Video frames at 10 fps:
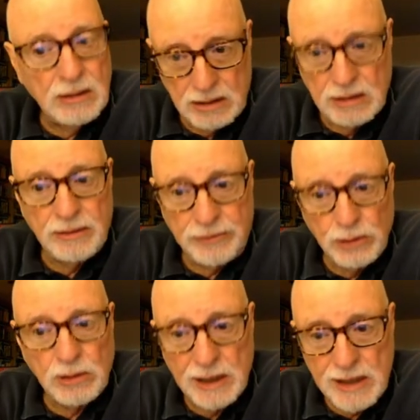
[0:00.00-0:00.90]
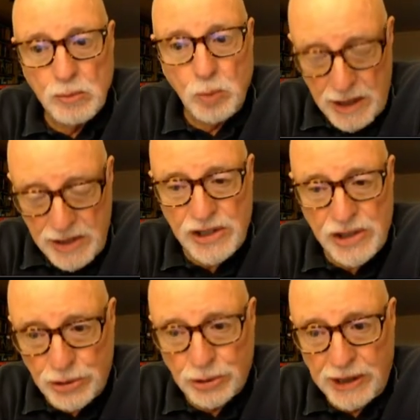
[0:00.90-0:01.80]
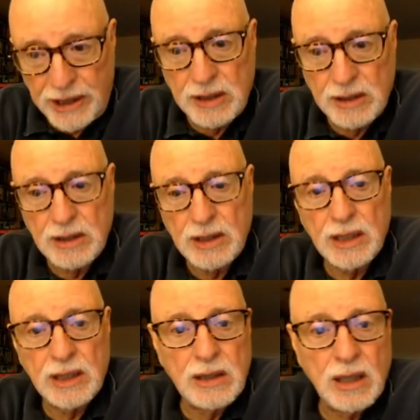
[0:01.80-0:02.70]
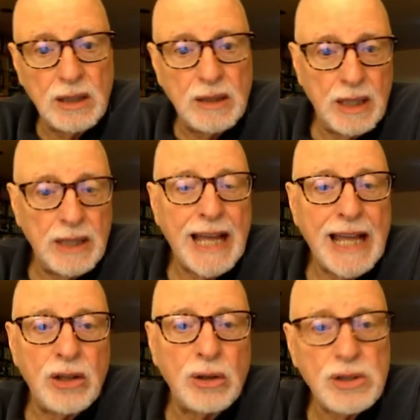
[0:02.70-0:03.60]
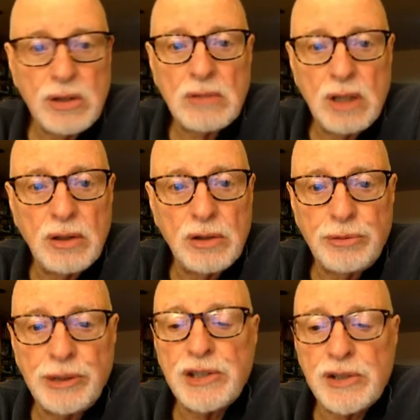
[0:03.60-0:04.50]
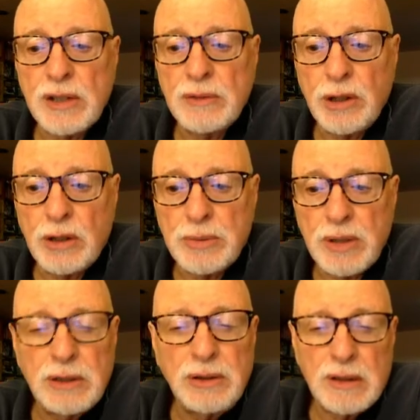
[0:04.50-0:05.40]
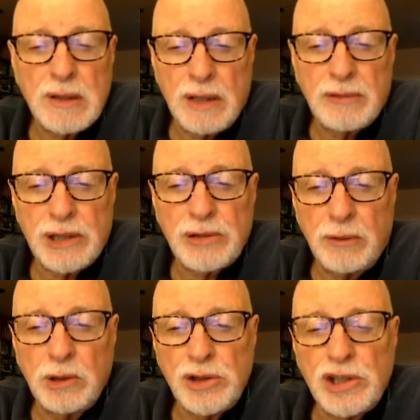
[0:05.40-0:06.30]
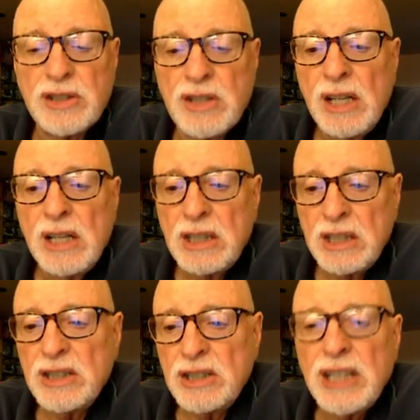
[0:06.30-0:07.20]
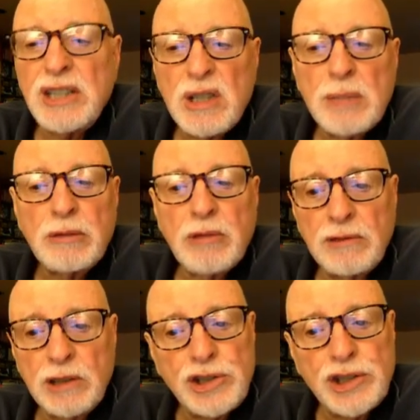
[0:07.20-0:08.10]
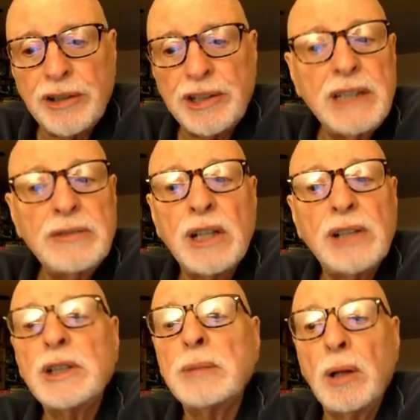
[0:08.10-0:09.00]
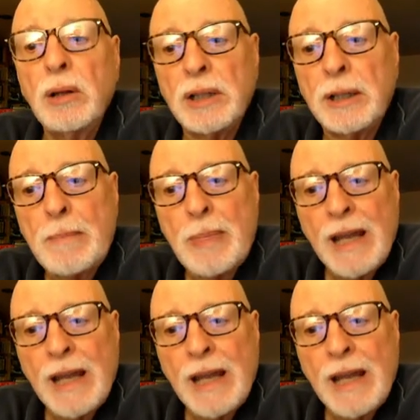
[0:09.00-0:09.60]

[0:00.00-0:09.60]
uh, feudalism was destroyed and uh, and that those those regions of Europe. So you can say the French Revolution continued to be revolutionary even under Napoleon.